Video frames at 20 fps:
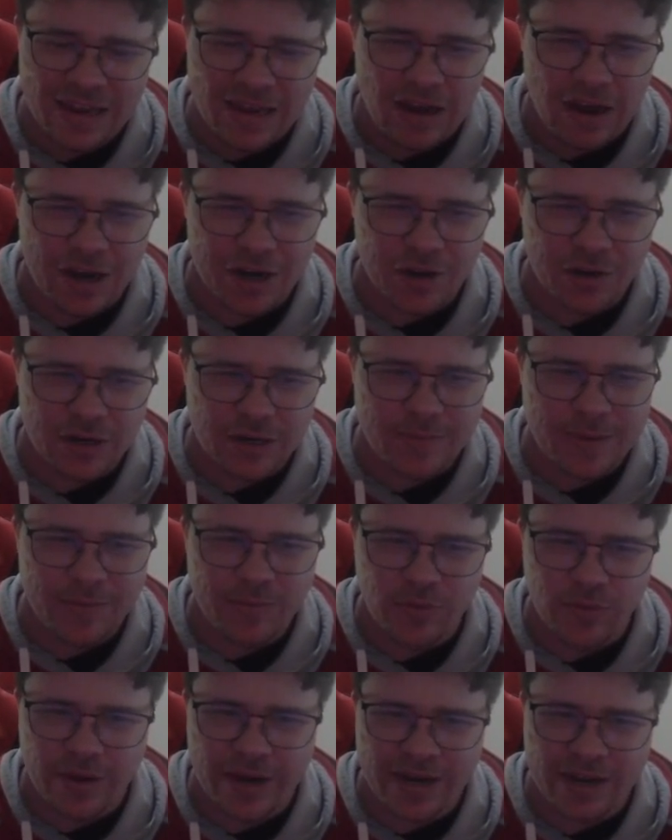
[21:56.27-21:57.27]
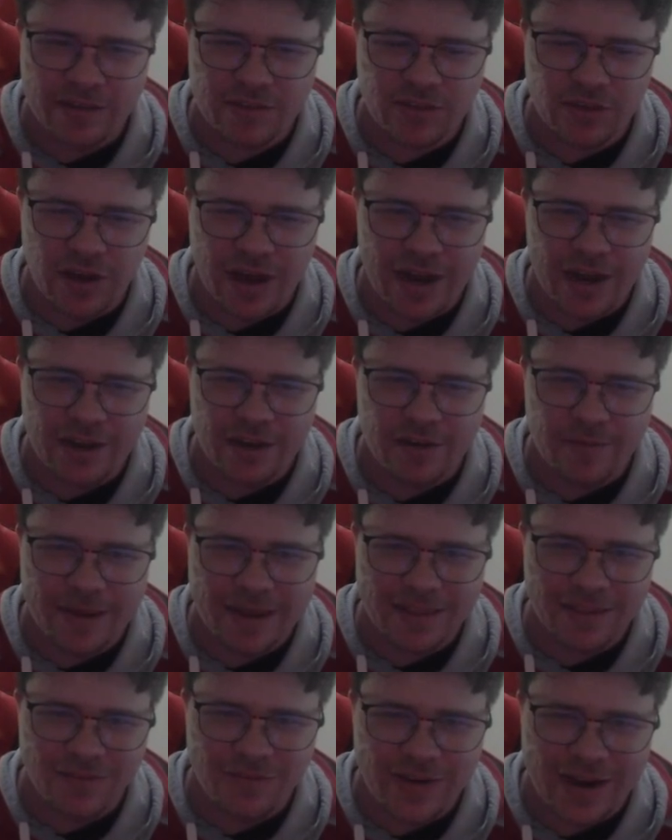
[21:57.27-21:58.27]
I know a lot of people will get excited
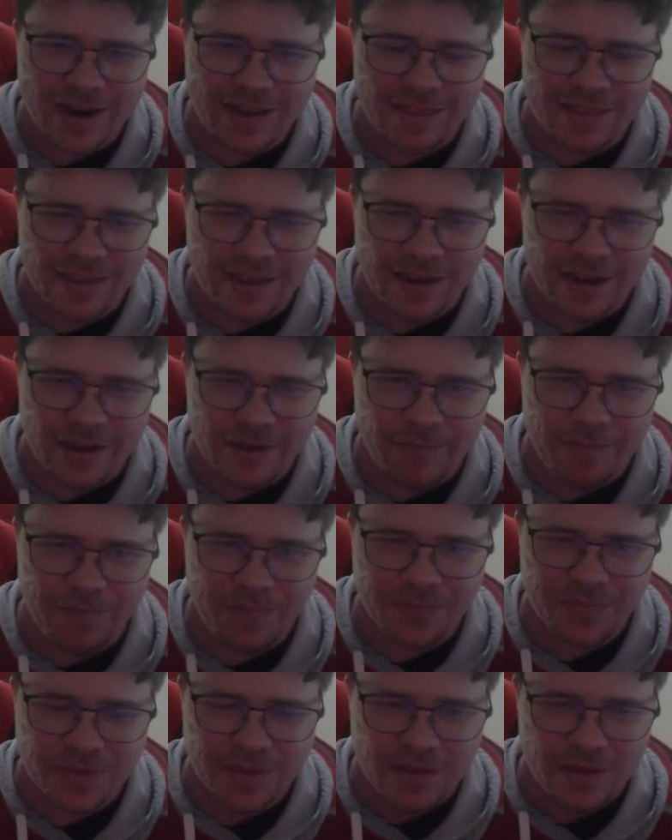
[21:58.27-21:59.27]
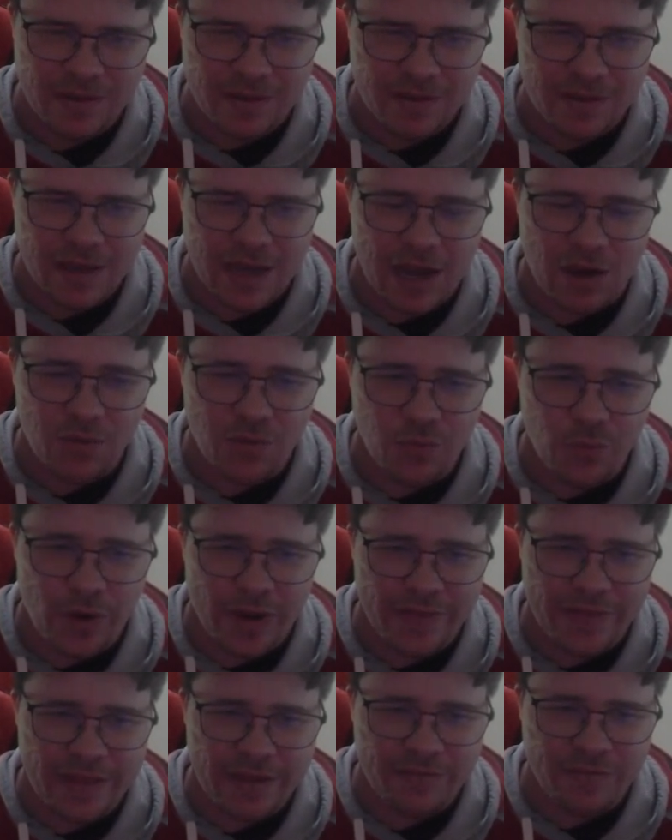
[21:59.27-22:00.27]
about the fact that Carlton
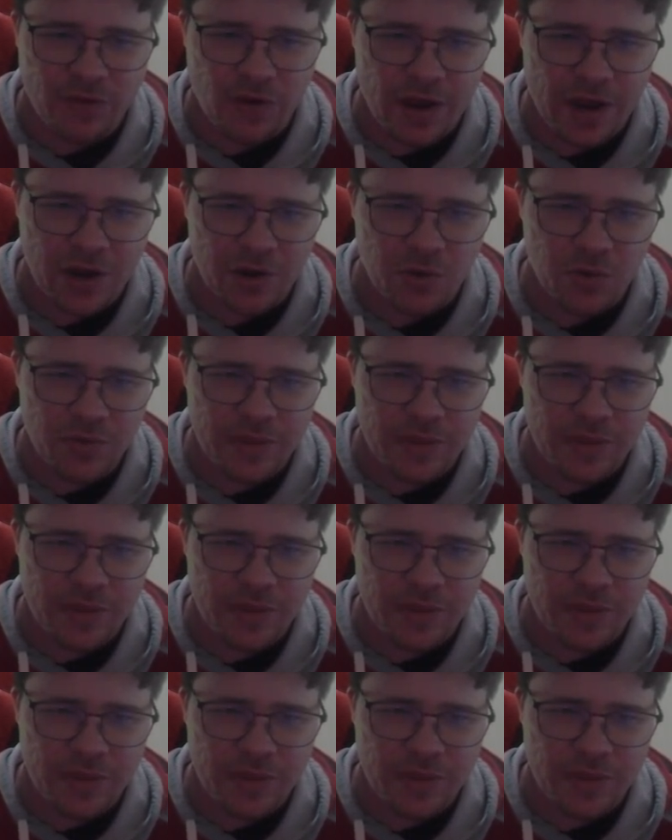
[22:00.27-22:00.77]
won their final.